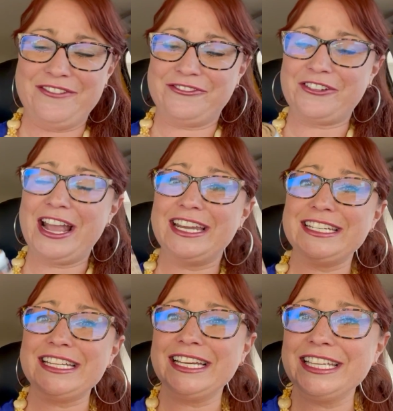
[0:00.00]

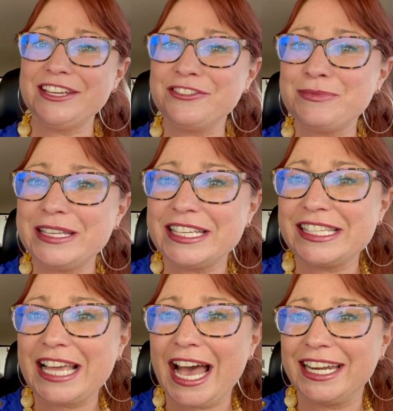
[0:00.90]
friend gift me
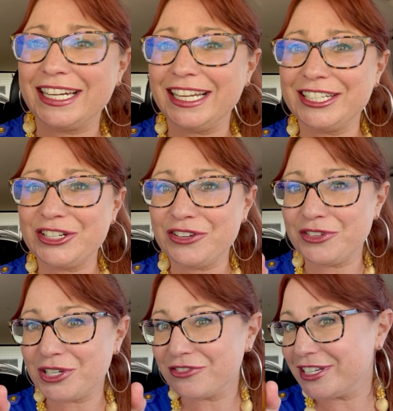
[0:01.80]
this candle. I don't know if
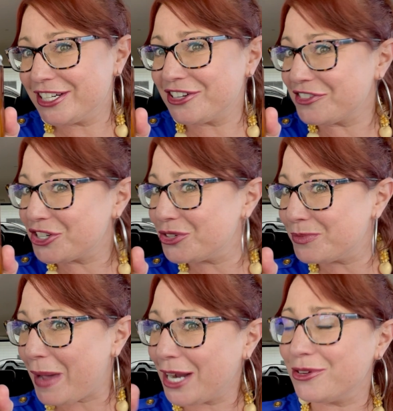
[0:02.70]
you can read it or if it shows
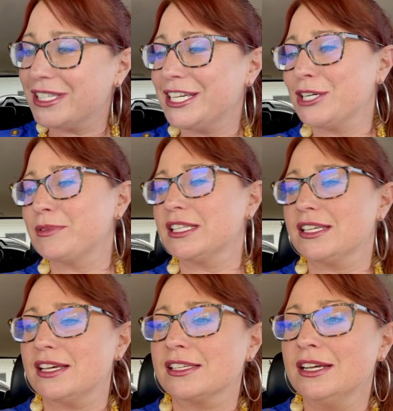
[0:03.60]
backwards here, but it
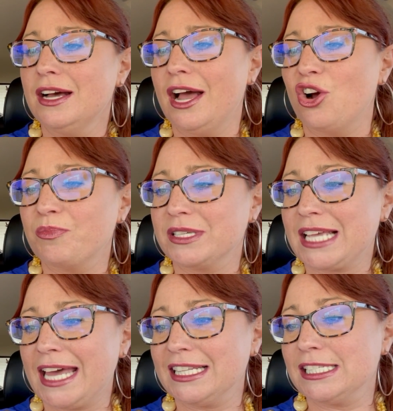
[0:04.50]
says, I hope this
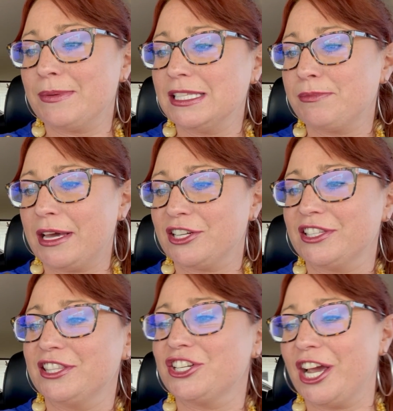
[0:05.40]
candle smells better
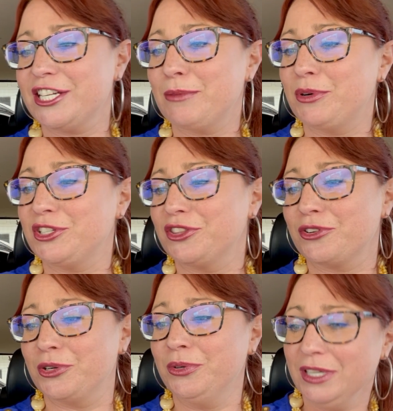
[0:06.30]
than the shite I put you
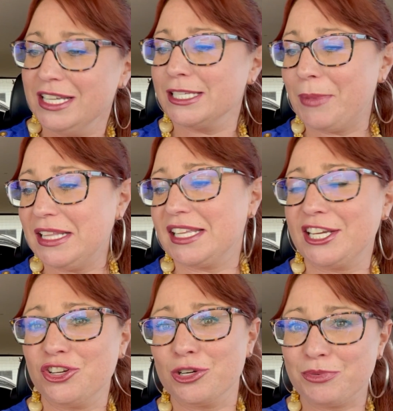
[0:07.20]
through. Smells
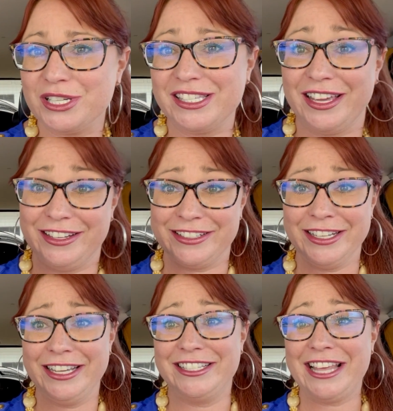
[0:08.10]
like you're appreciated.
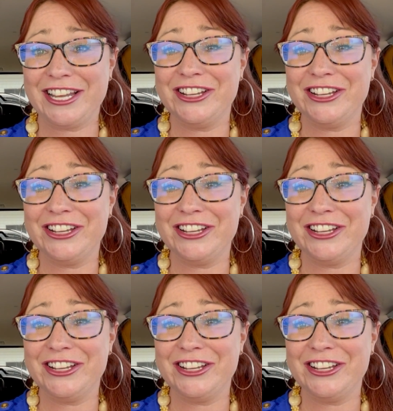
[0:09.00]
Is that